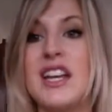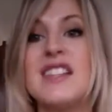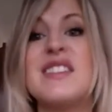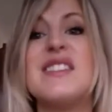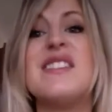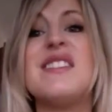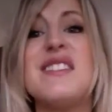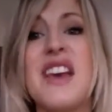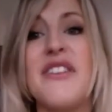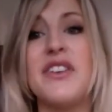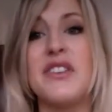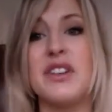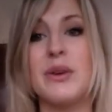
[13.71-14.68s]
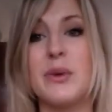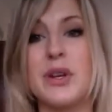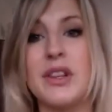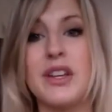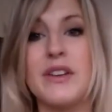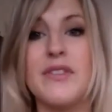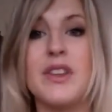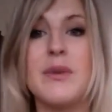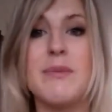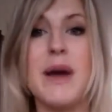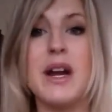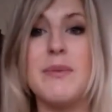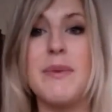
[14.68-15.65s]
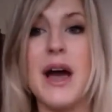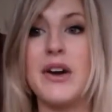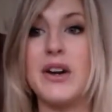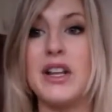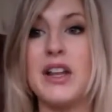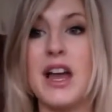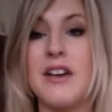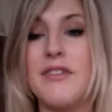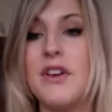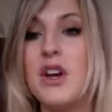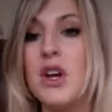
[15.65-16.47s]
it's definitely worth it for the better battery life,